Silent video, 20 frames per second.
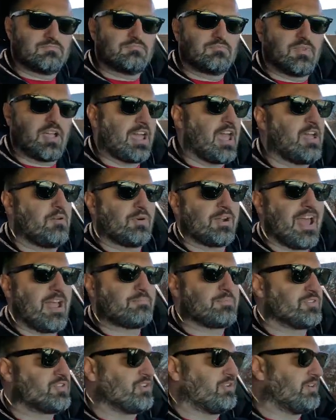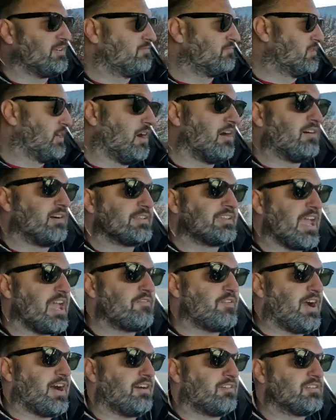like, hey, what happened to it? Oh, it
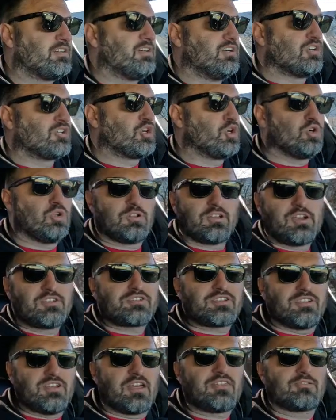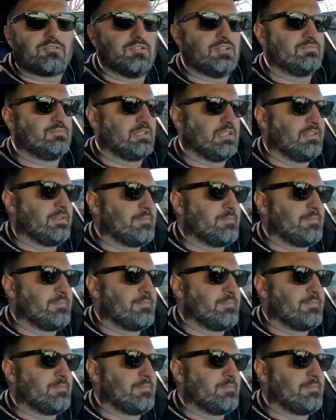gave out. Cool, here's another one.